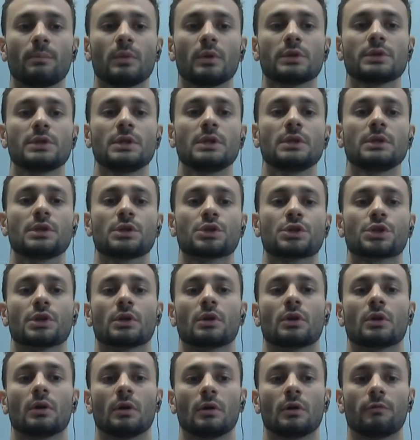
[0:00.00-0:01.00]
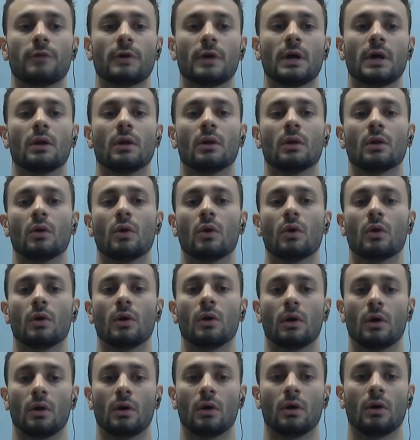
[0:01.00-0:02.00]
signature file
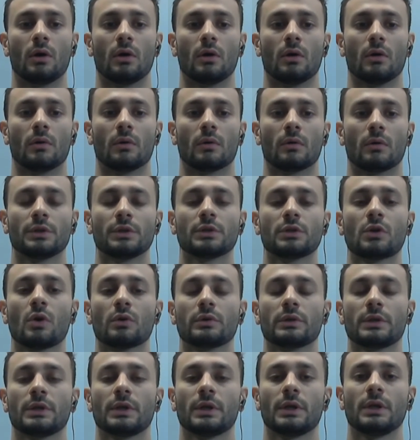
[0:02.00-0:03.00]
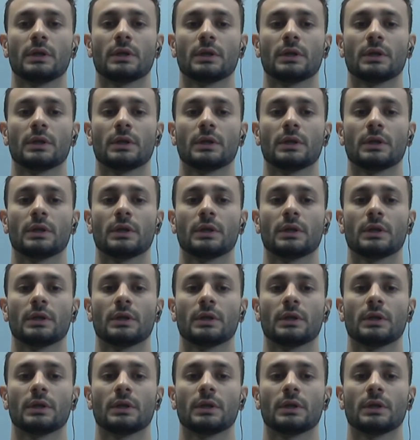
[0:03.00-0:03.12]
encoded in